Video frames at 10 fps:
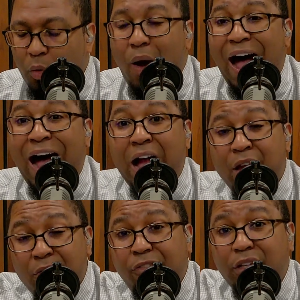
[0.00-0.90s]
the
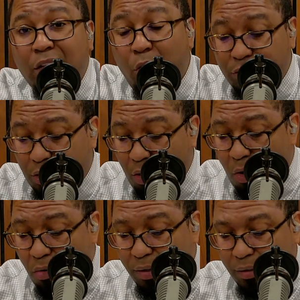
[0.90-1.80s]
why? For the Lord's
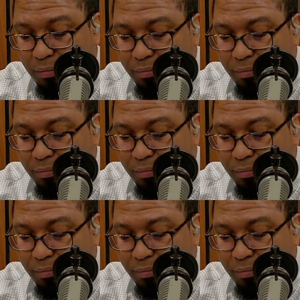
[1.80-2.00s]
glory.